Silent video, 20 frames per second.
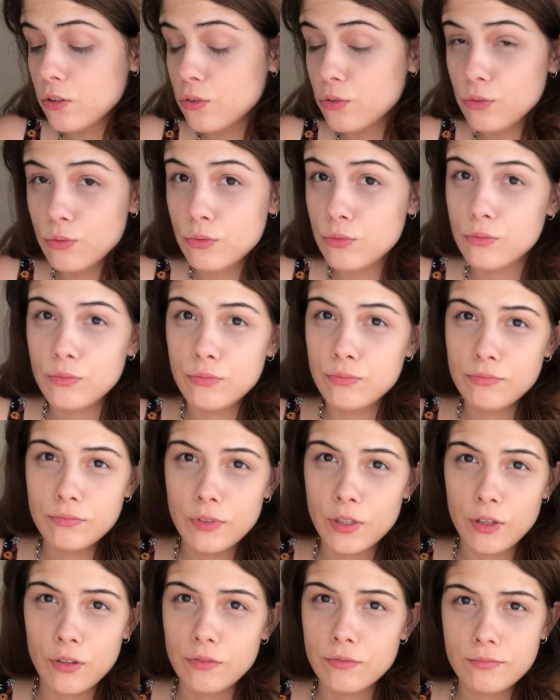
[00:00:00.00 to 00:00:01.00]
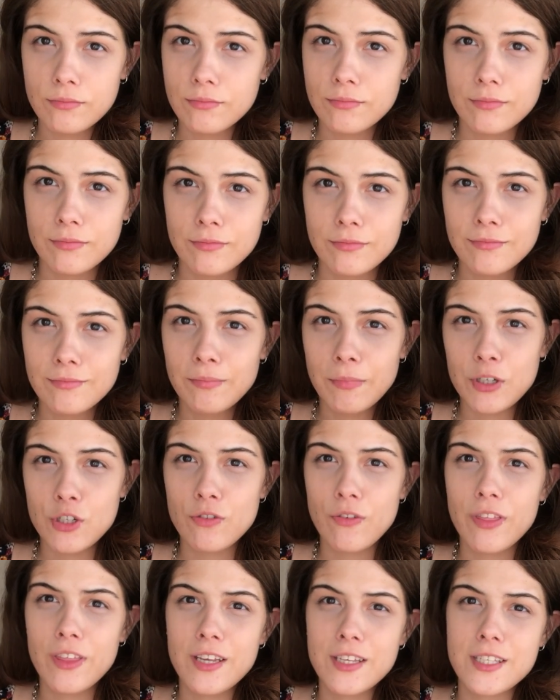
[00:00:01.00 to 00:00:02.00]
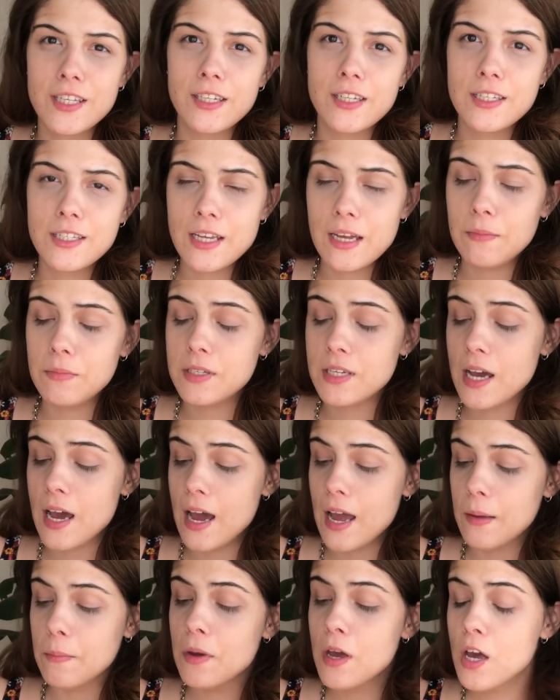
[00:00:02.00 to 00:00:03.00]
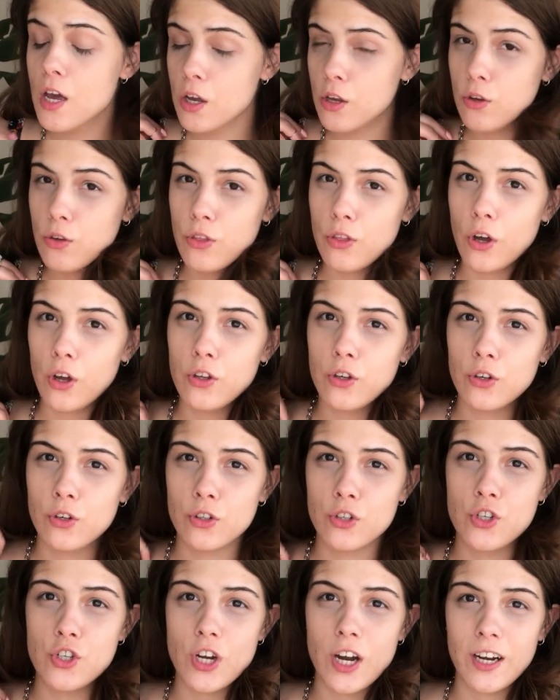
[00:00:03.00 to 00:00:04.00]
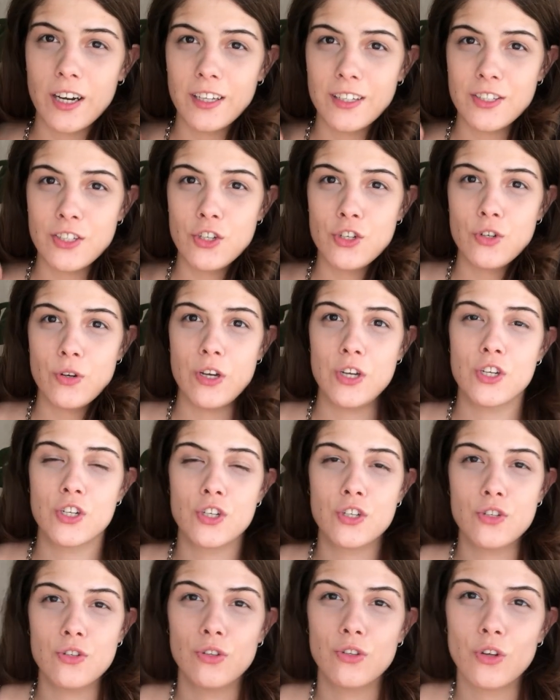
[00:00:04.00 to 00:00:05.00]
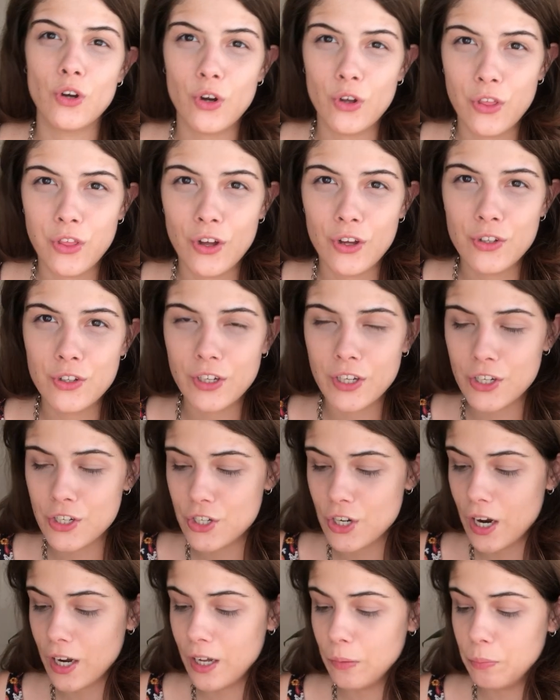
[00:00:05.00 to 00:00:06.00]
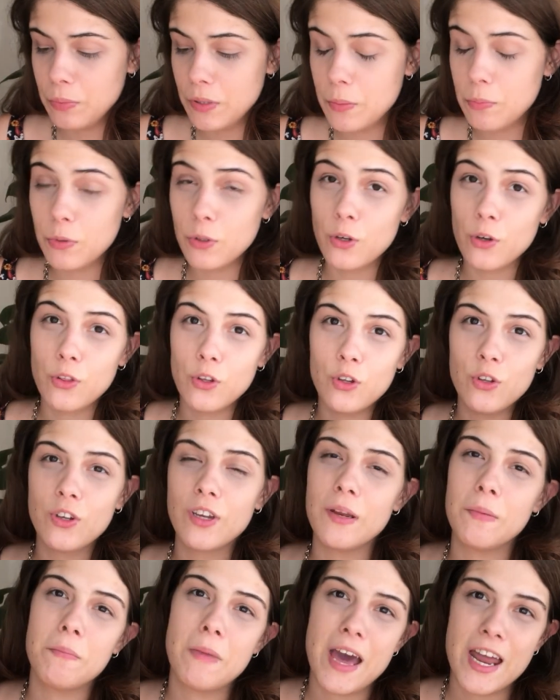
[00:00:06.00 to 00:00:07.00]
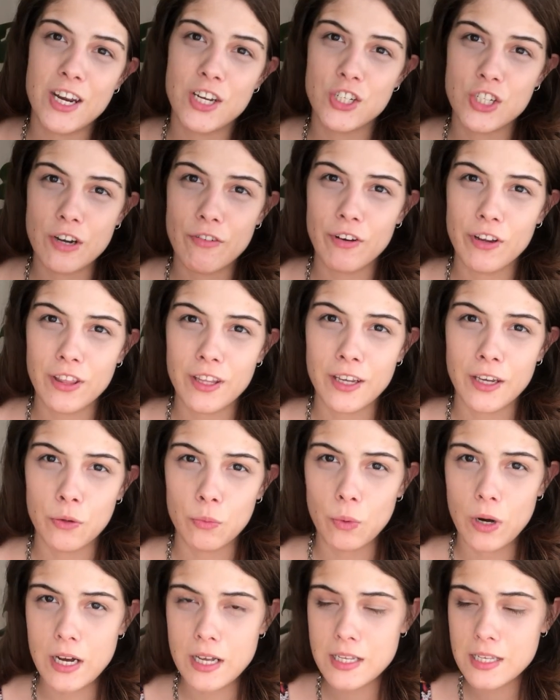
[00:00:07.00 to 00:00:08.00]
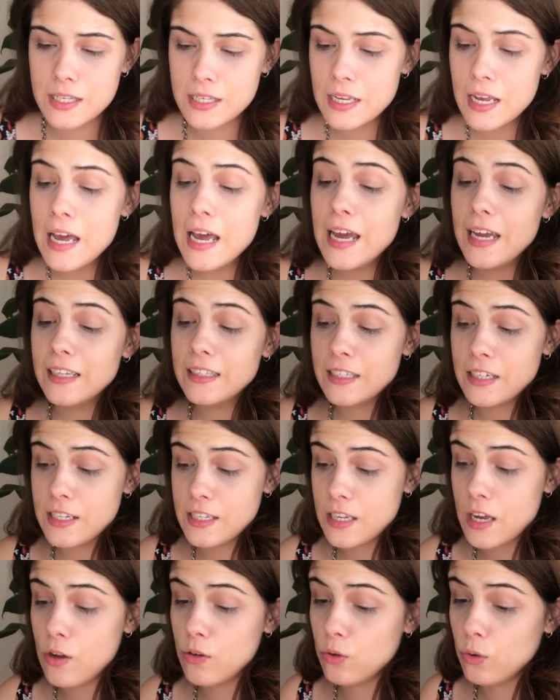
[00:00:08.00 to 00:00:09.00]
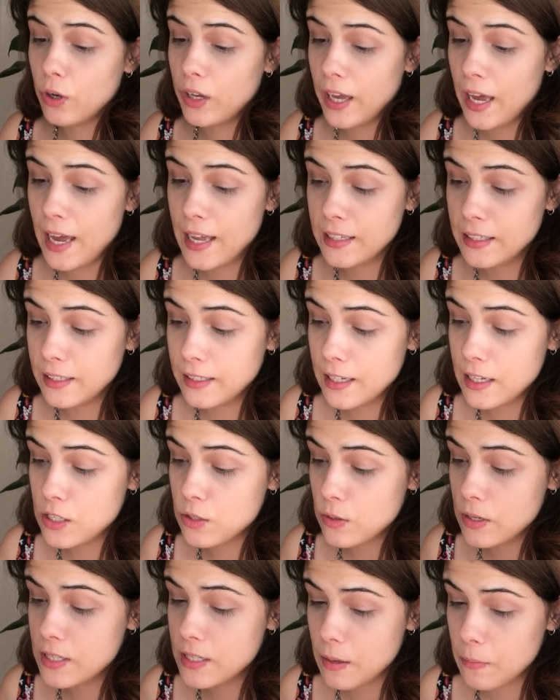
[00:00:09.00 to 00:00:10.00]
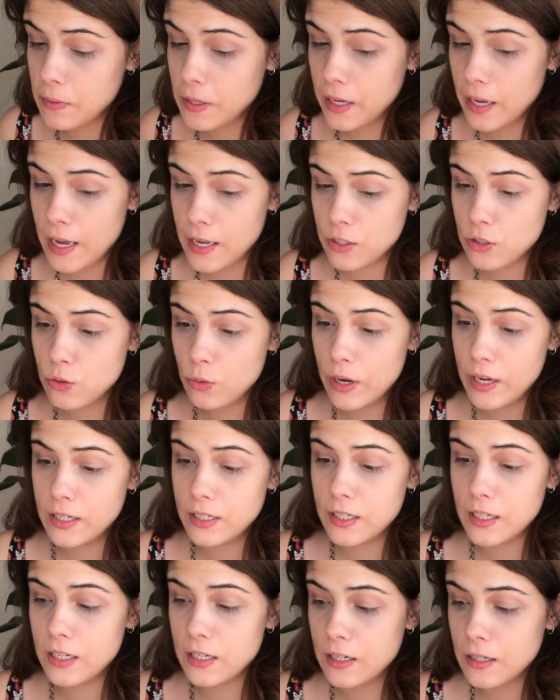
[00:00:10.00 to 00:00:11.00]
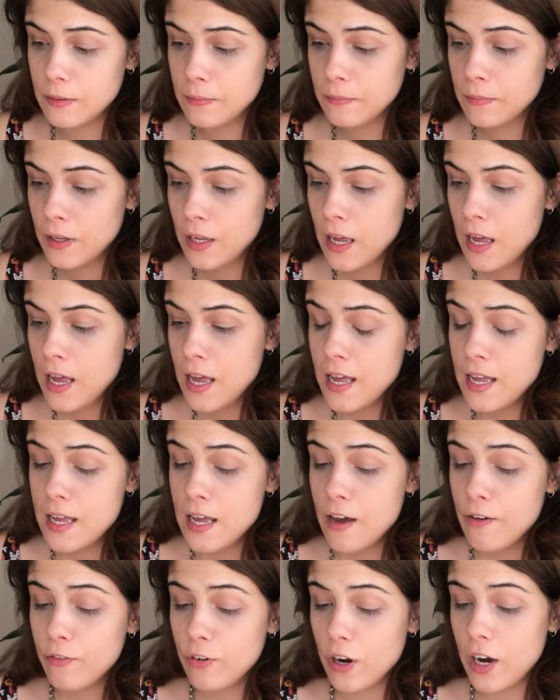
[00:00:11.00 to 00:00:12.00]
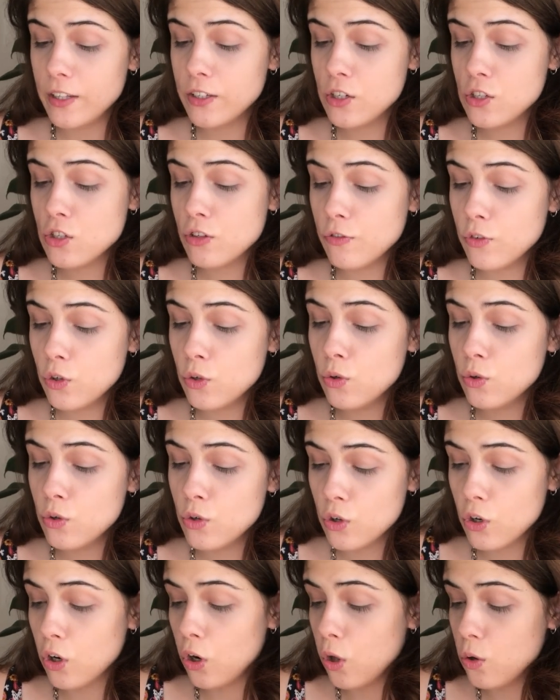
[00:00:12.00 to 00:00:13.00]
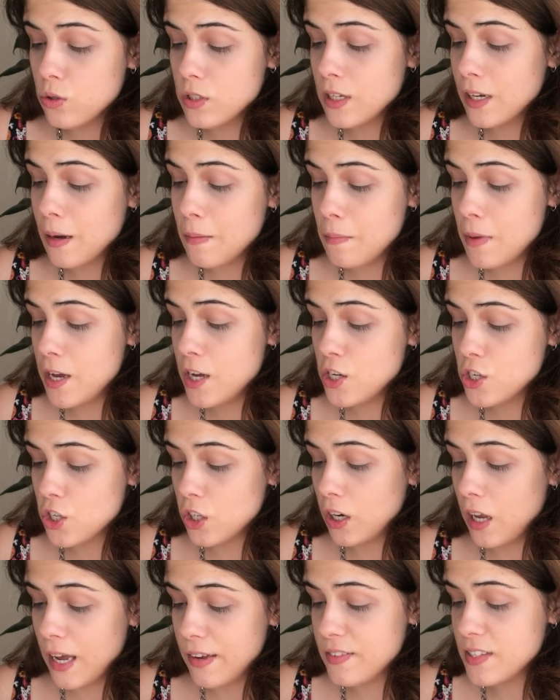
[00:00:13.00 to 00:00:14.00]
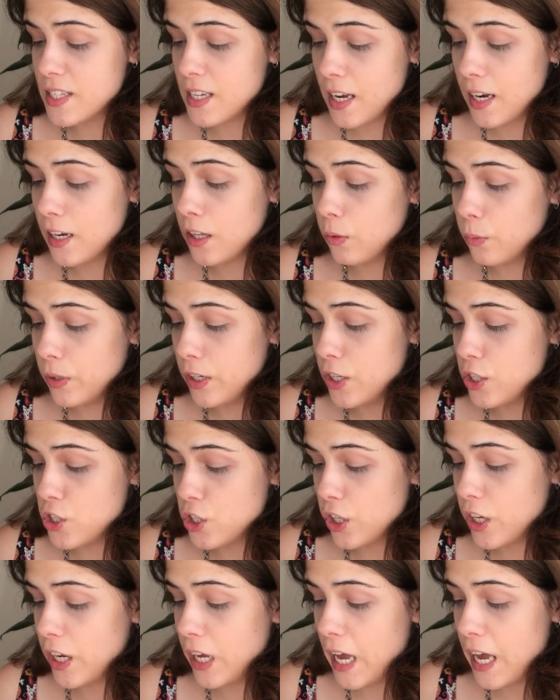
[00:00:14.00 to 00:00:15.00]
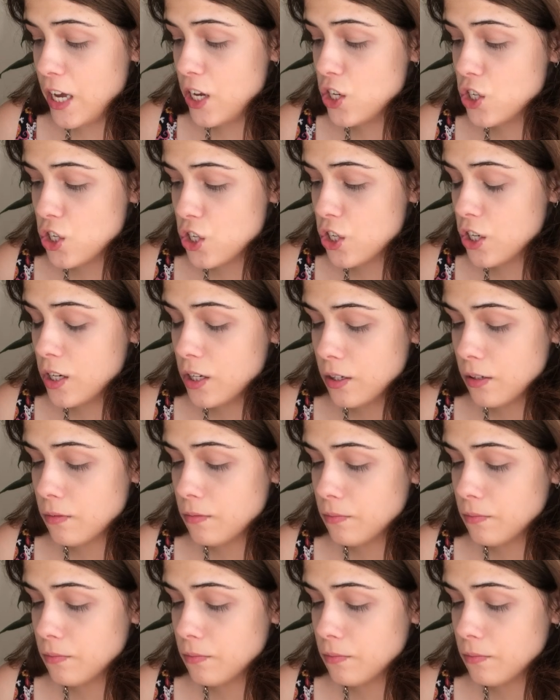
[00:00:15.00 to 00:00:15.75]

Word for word: or do, you know, a bunch of things at the same time. You thought you could juggle situations, you thought you can juggle people, you thought you can manage everything at once. Turns out you can't, and that's why something had to end here. For others of you, you're closing a major life cycle with education.